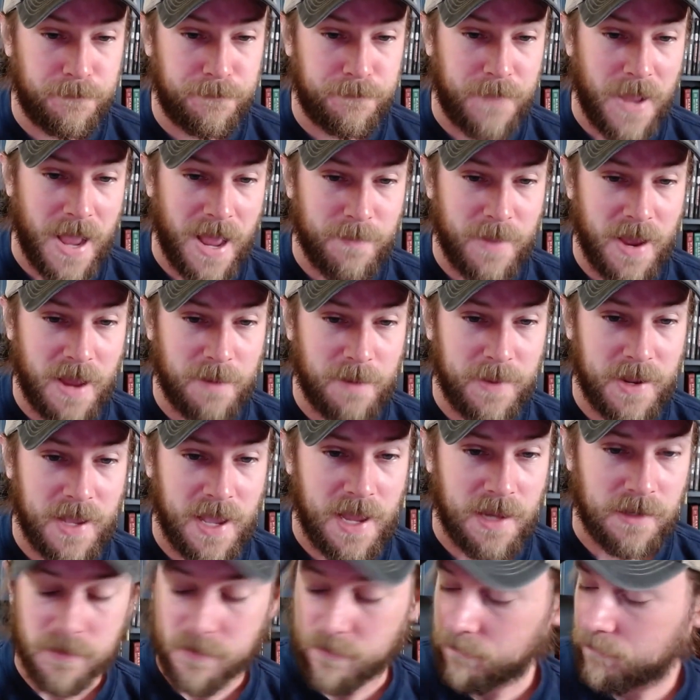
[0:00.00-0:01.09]
Batman
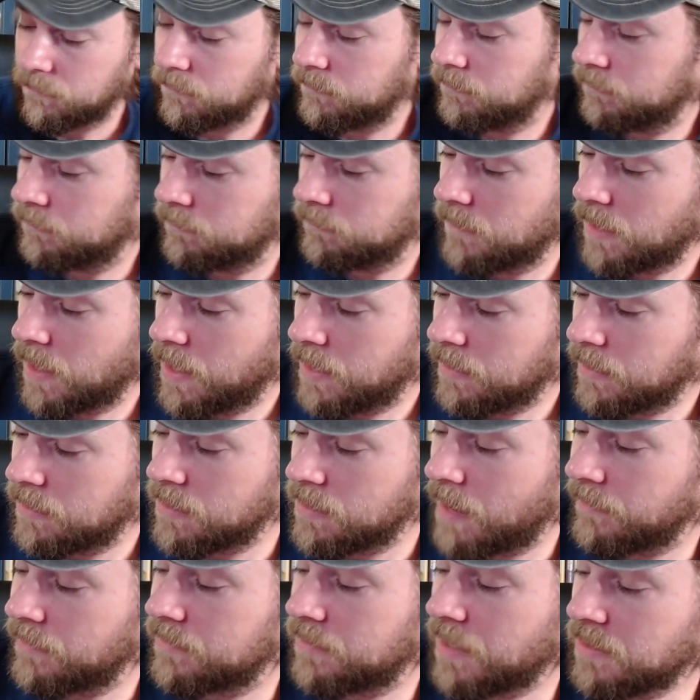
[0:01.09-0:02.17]
Begins. It's a
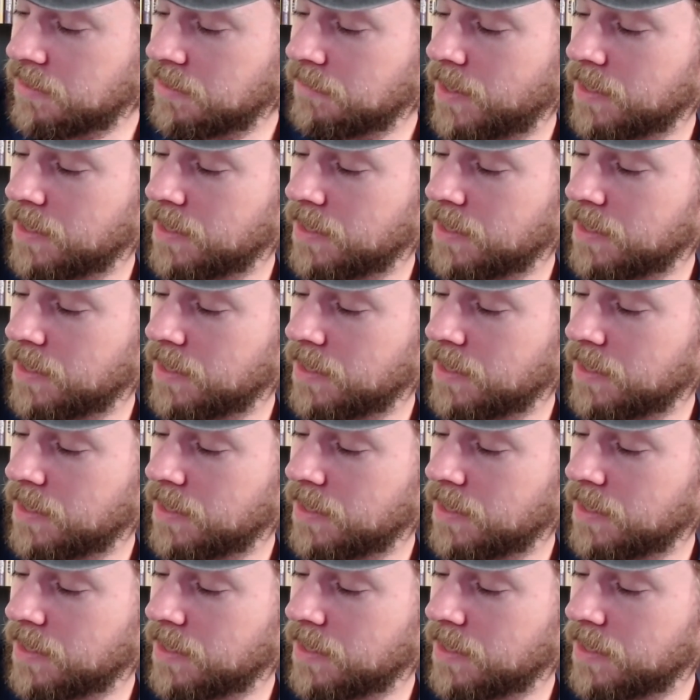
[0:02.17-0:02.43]
novelization